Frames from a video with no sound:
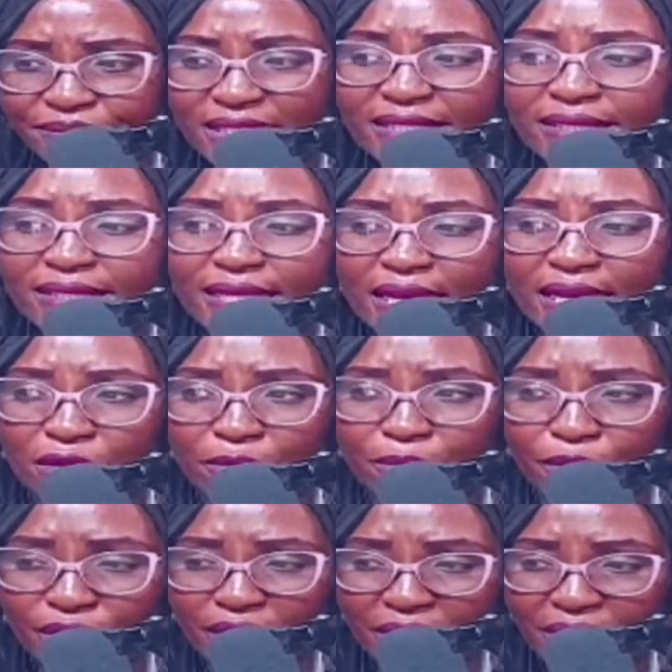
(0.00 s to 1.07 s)
is dead
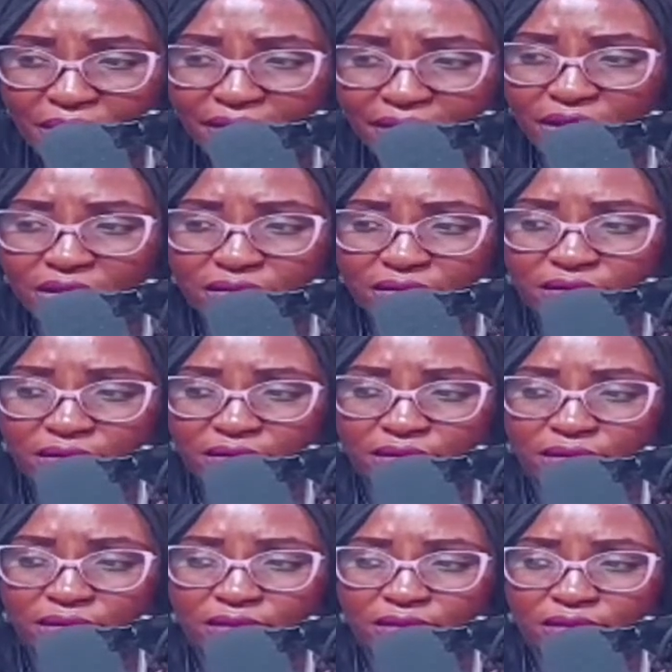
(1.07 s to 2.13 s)
upon arrival.
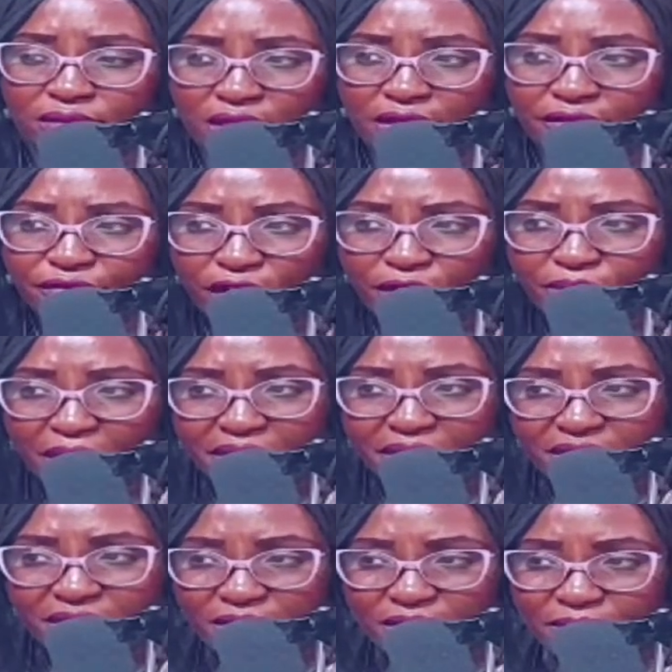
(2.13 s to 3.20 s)
A void
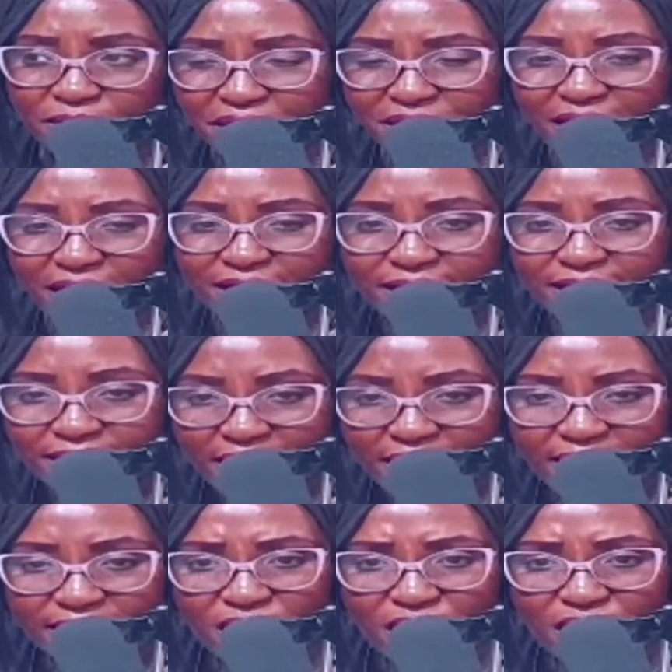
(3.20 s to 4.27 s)
marriage is a marriage that is
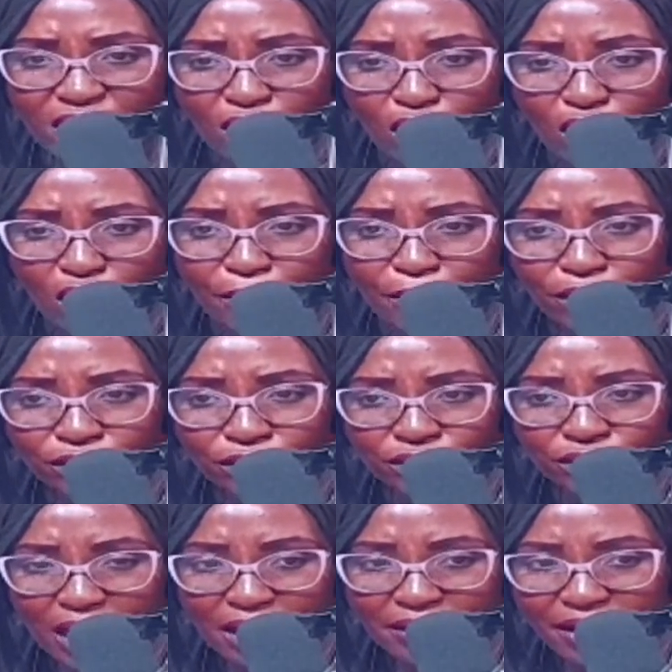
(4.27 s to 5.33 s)
dead upon
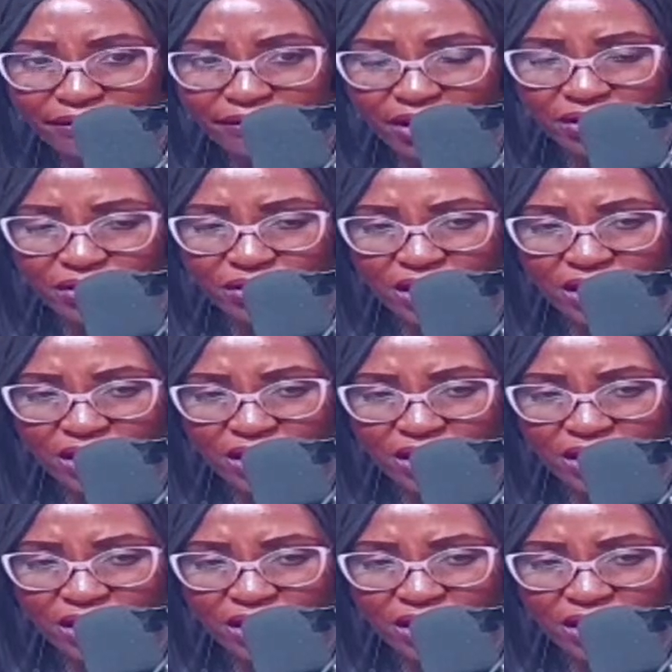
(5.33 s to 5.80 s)
arrival.